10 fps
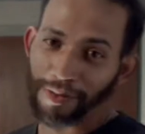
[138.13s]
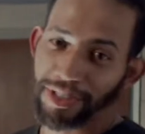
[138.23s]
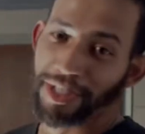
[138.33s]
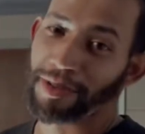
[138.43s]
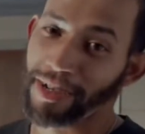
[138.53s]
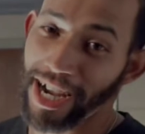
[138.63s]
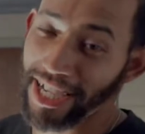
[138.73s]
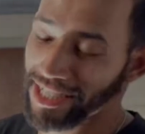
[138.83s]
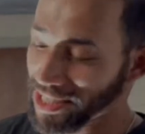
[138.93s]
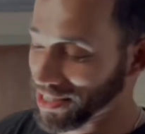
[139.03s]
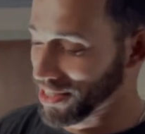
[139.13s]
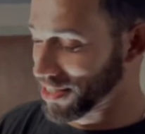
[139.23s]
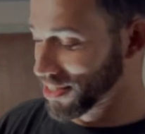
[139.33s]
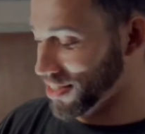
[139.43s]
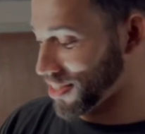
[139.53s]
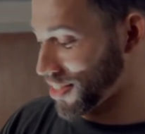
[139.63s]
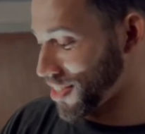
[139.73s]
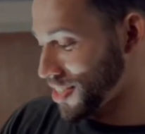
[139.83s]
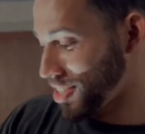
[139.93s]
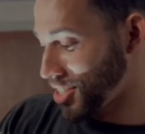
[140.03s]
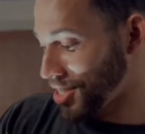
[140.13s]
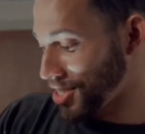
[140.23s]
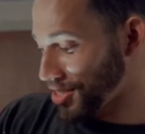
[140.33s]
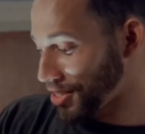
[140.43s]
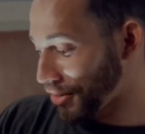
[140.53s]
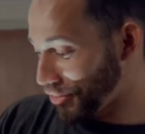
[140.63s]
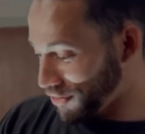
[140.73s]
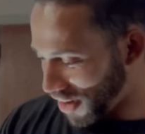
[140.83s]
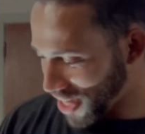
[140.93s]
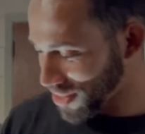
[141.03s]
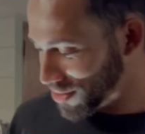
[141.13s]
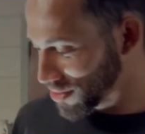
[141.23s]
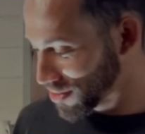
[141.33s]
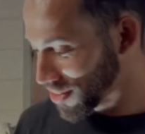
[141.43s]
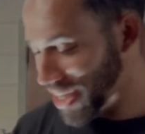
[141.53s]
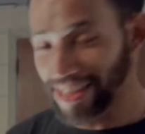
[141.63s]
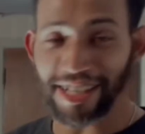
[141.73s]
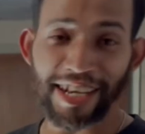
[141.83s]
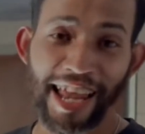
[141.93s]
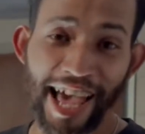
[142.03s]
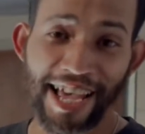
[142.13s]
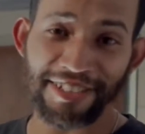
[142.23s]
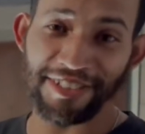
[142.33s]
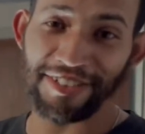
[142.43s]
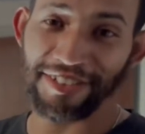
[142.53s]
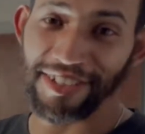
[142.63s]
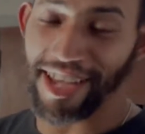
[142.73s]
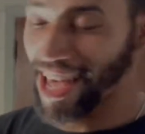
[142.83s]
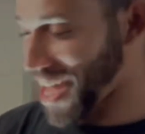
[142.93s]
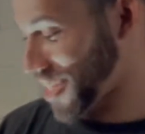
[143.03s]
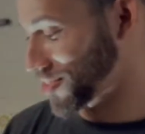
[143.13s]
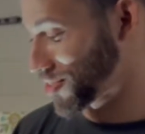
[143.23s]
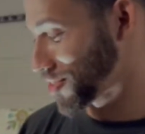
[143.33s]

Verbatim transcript: What's up, guys? This is the final and the last. Axle's